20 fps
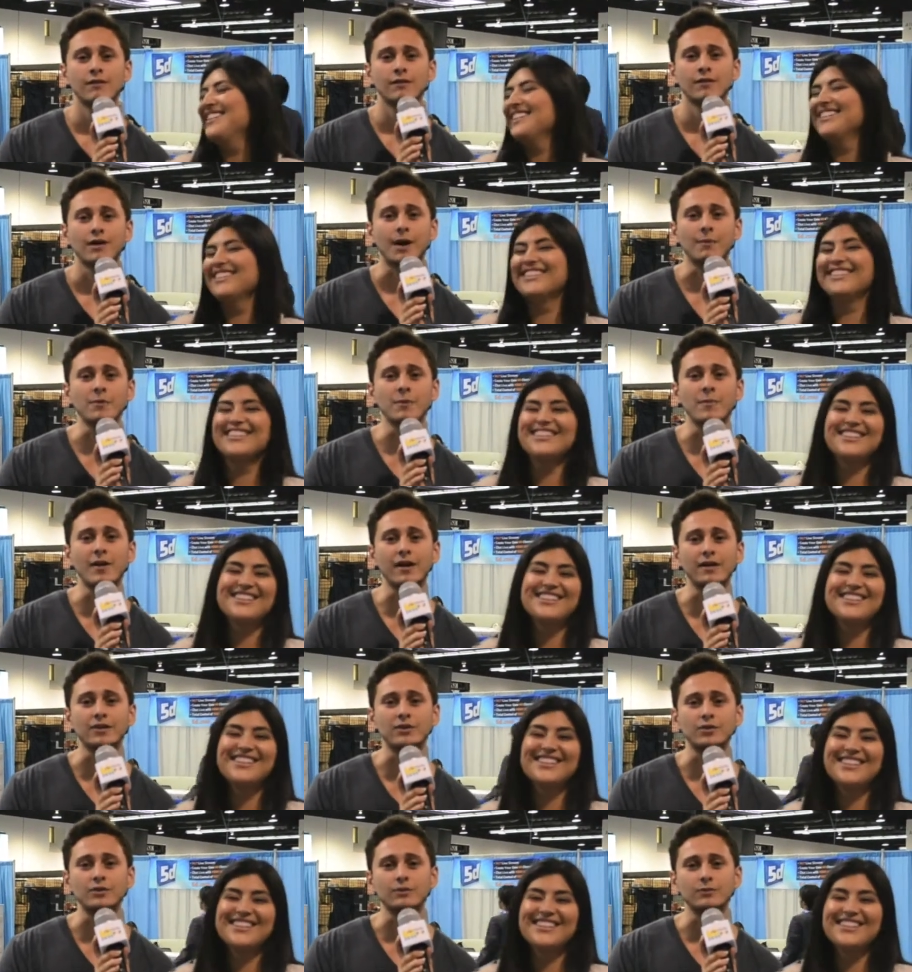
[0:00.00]
Speaker 1: I'm gonna marry
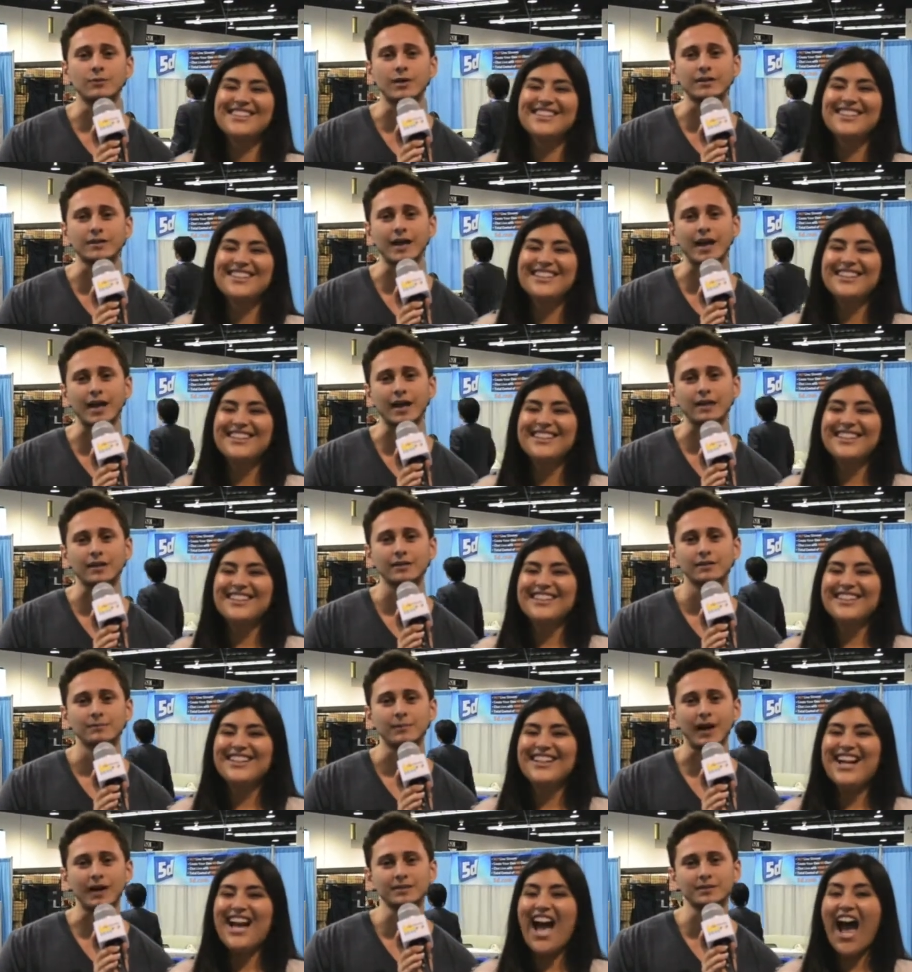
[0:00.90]
you one day,
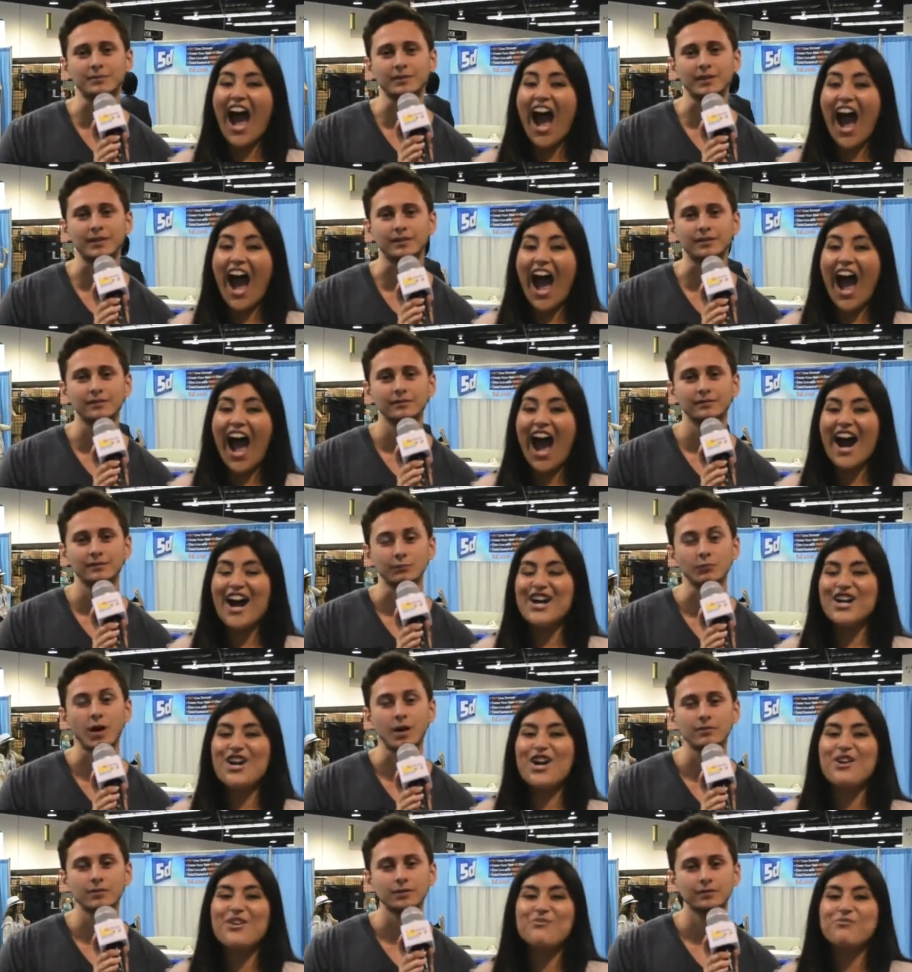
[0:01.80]
possibly.
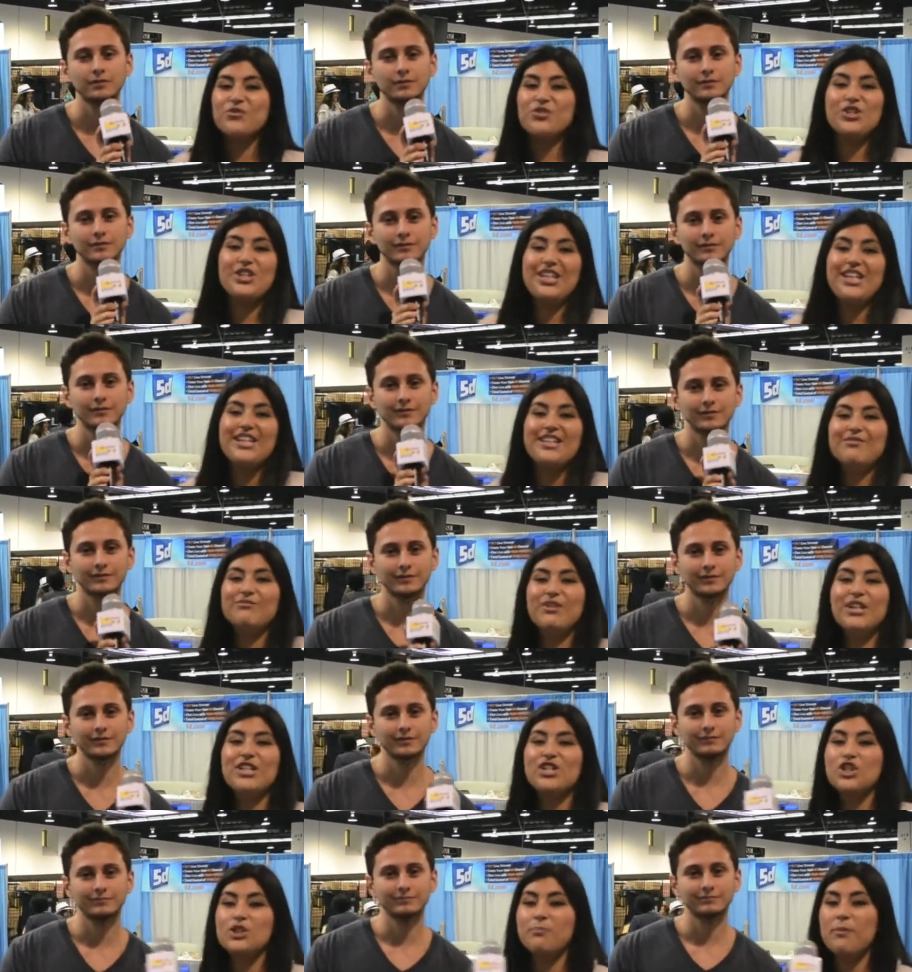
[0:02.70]

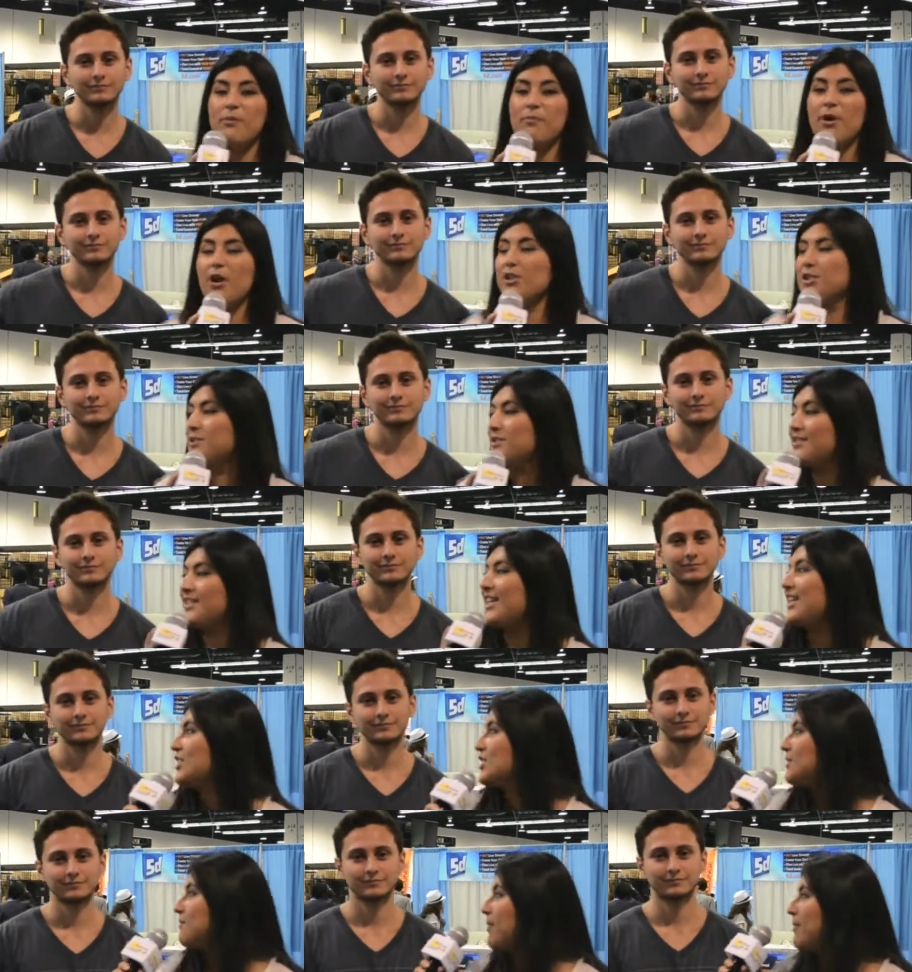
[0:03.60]
Speaker 2: Propose. He
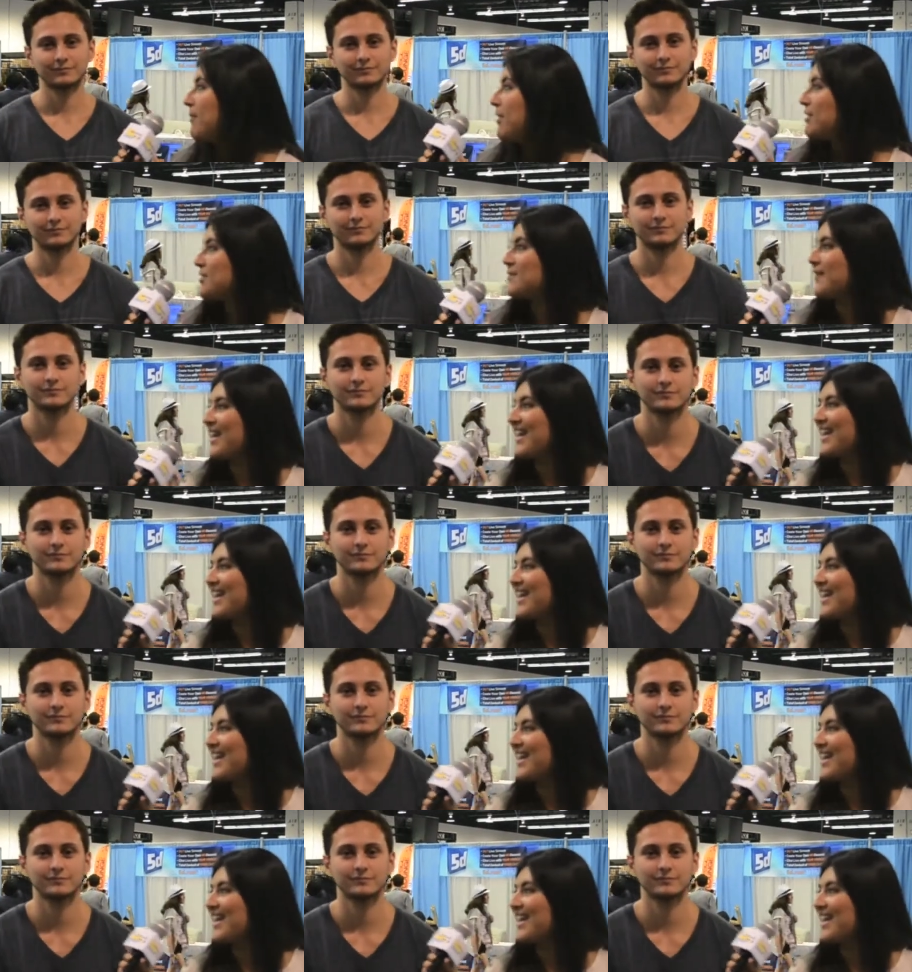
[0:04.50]
just proposed right